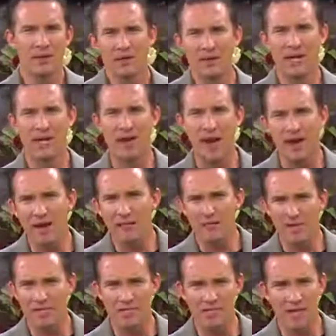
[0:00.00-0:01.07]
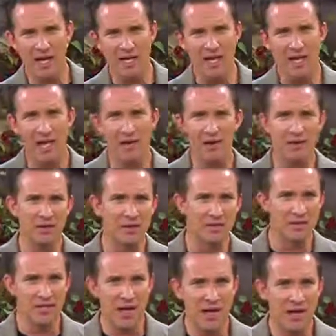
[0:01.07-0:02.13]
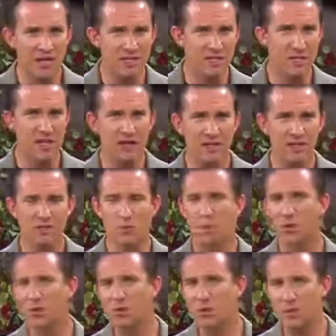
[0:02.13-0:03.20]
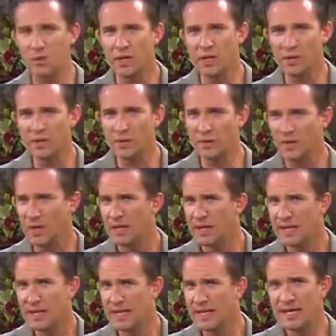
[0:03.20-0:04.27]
they'd love to sit down and discuss God's Word with you at